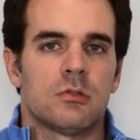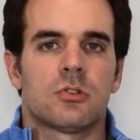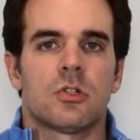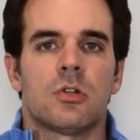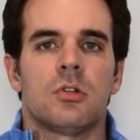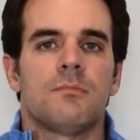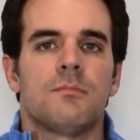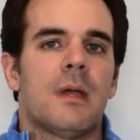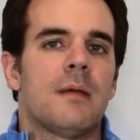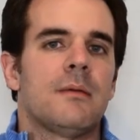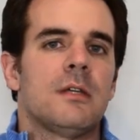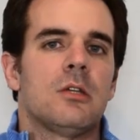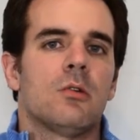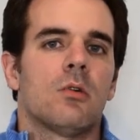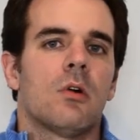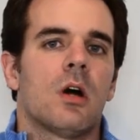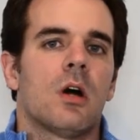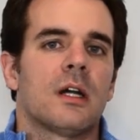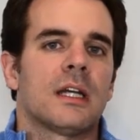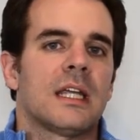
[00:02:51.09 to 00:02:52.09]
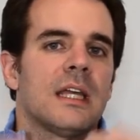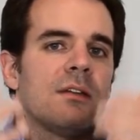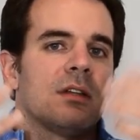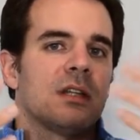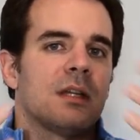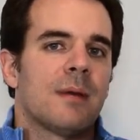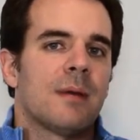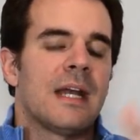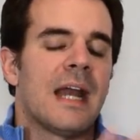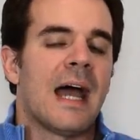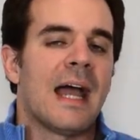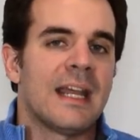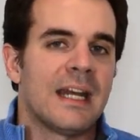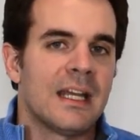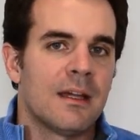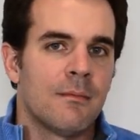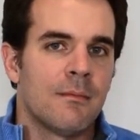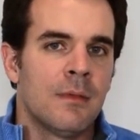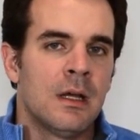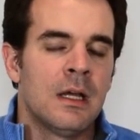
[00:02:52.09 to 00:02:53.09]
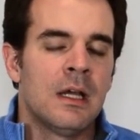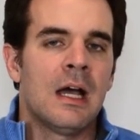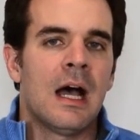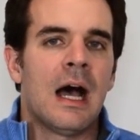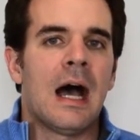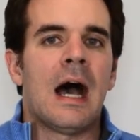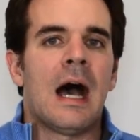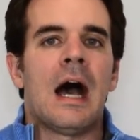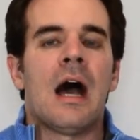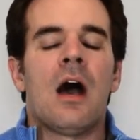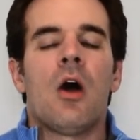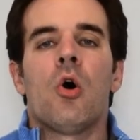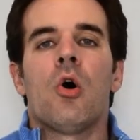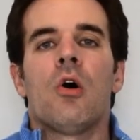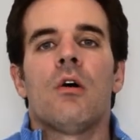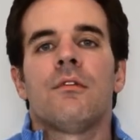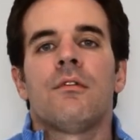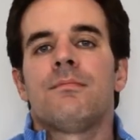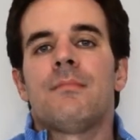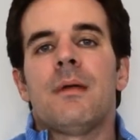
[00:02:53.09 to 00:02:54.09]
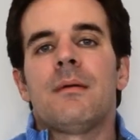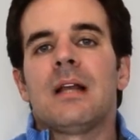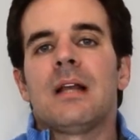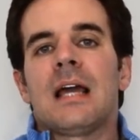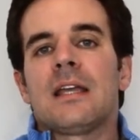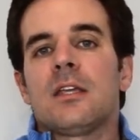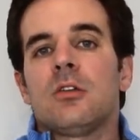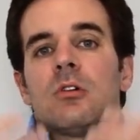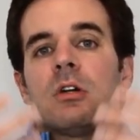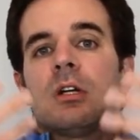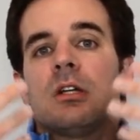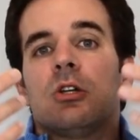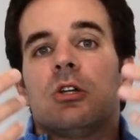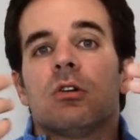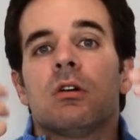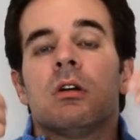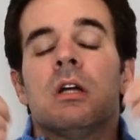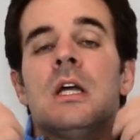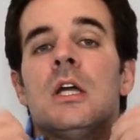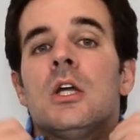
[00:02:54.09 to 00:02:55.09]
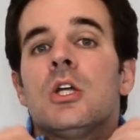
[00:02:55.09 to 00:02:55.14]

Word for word: So maybe you are giving them an item of maybe like you're